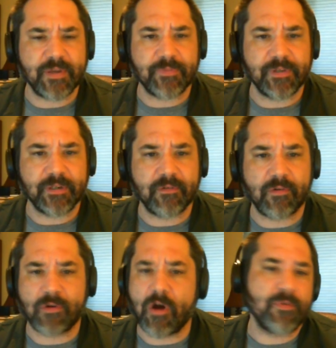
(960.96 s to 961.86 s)
something,
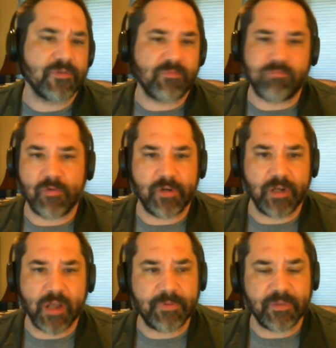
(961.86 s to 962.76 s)
or almost blown
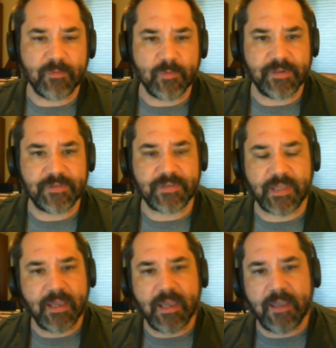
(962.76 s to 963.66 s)
it up in the movies.
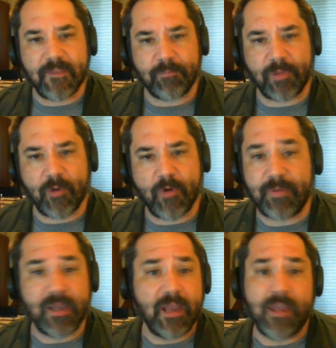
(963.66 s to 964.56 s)
They blew
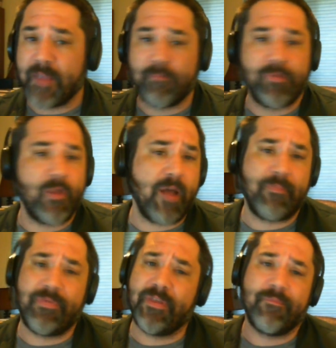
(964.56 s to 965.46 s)
up
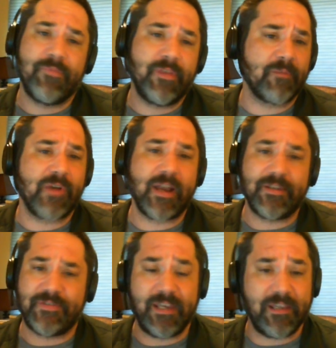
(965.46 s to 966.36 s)
the
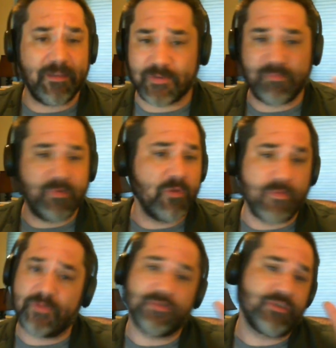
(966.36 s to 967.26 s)
Enterprise D, the most
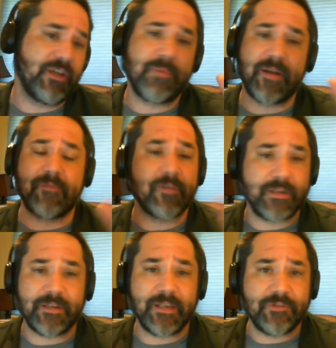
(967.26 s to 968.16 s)
beautiful ship
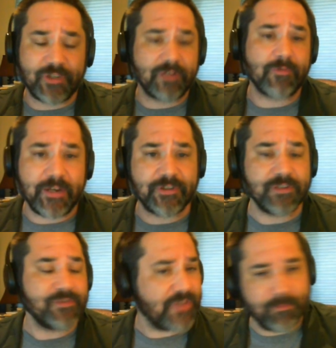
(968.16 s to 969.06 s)
ever in
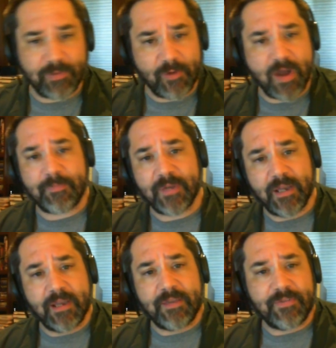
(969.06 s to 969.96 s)
generations. They blew up
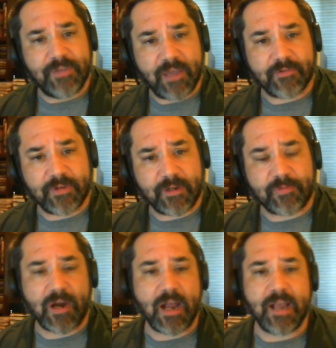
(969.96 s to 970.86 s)
the other
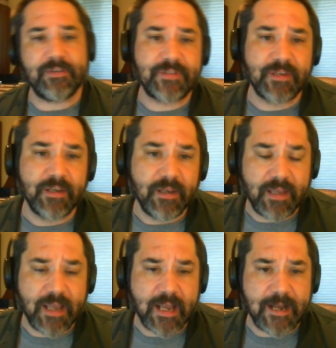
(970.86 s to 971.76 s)
Enterprise
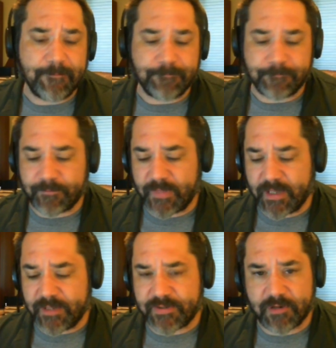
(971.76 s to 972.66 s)

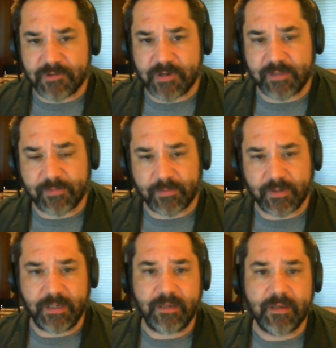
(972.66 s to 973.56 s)
in Star Trek
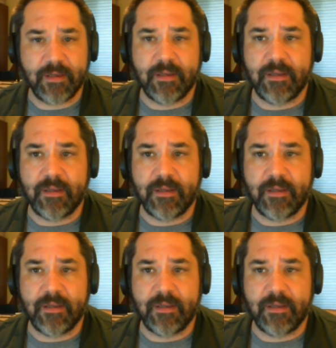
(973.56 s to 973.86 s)
3.